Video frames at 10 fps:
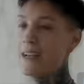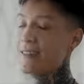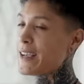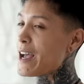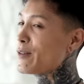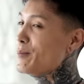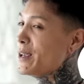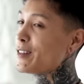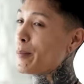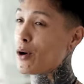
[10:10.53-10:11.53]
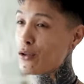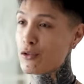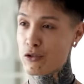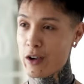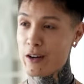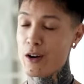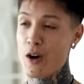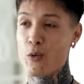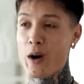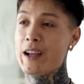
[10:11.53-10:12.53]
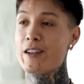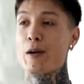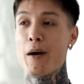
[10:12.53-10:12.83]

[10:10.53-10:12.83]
It's like having me as a personal trainer right in your